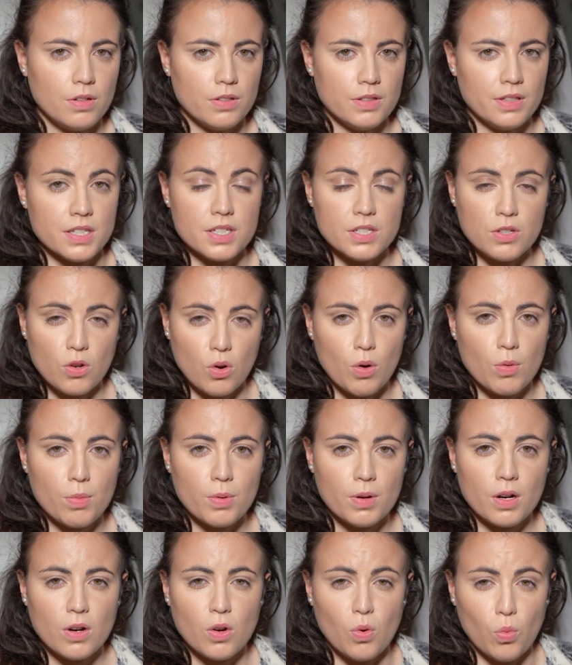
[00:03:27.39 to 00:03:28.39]

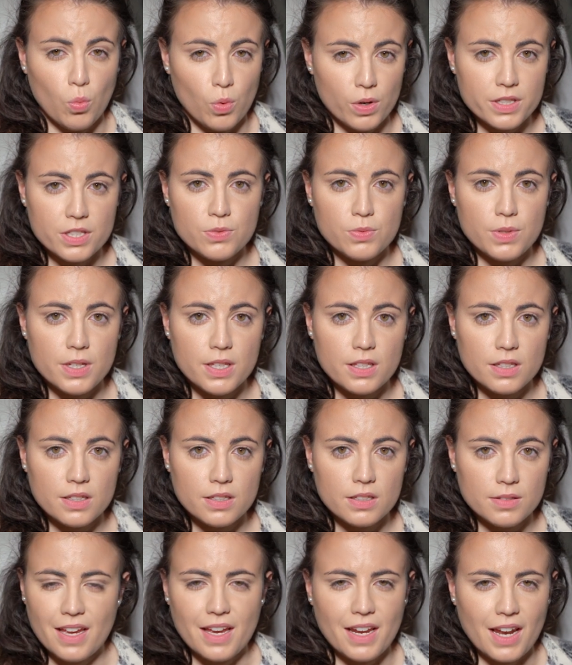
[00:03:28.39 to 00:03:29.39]
discover what's
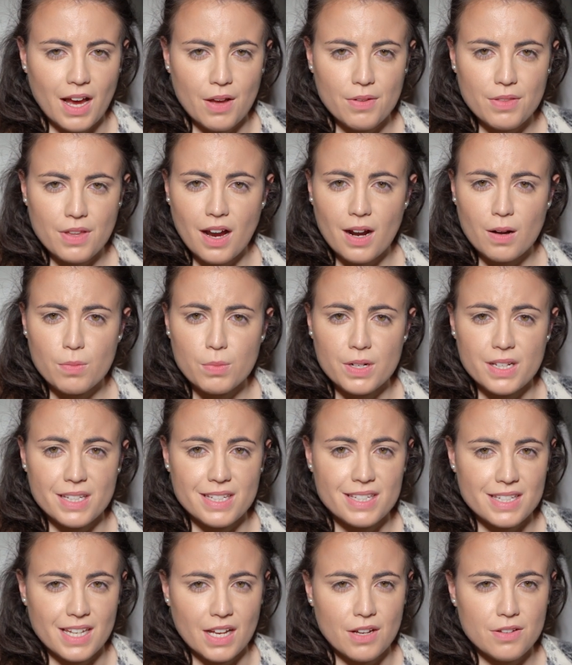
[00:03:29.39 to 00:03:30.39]
written and how the
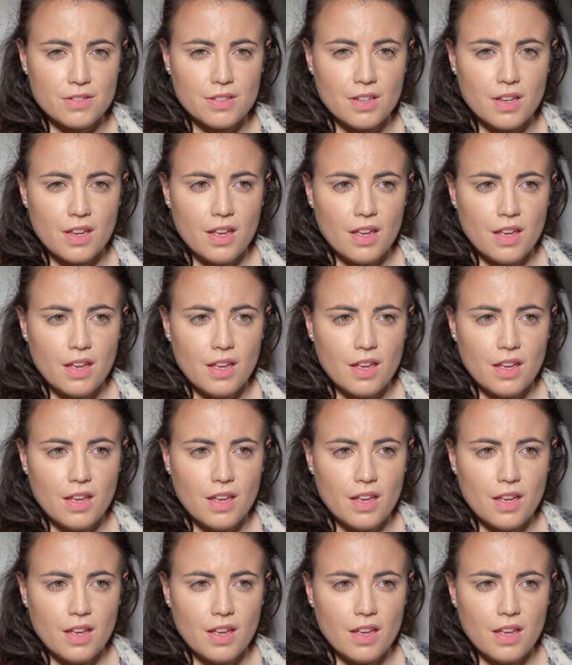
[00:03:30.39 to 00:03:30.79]
harmonies sound